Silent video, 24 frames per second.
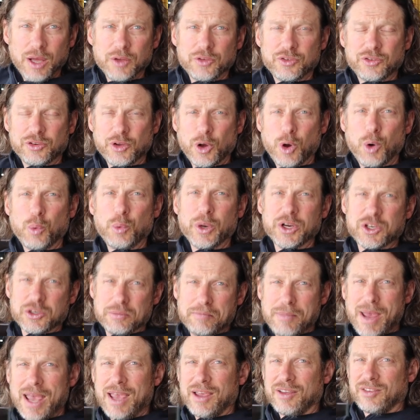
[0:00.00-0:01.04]
So which
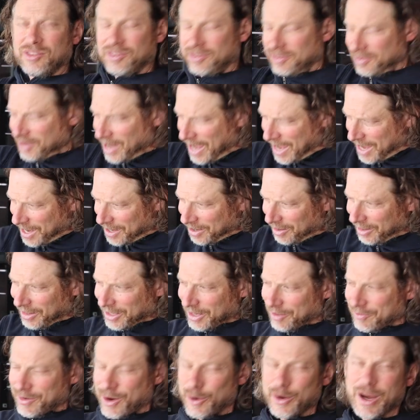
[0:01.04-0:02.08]
makes
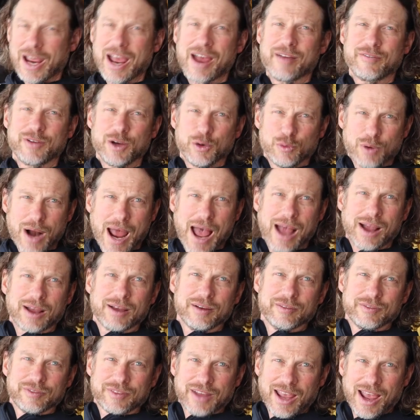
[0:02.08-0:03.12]
handling a very heavy rack
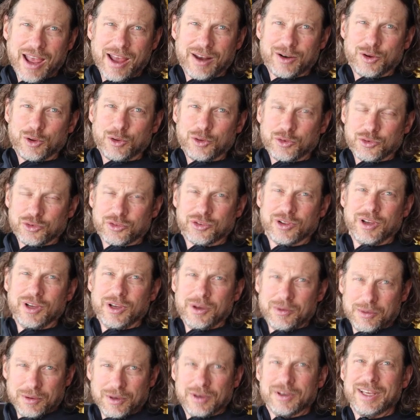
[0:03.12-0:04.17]
of candles
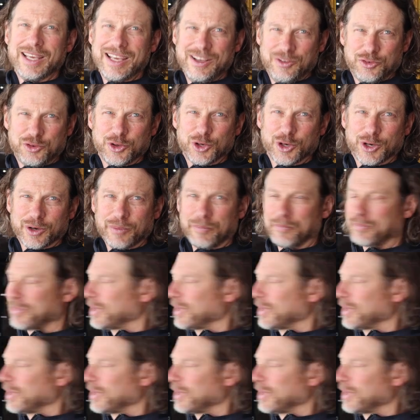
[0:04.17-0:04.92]
easier.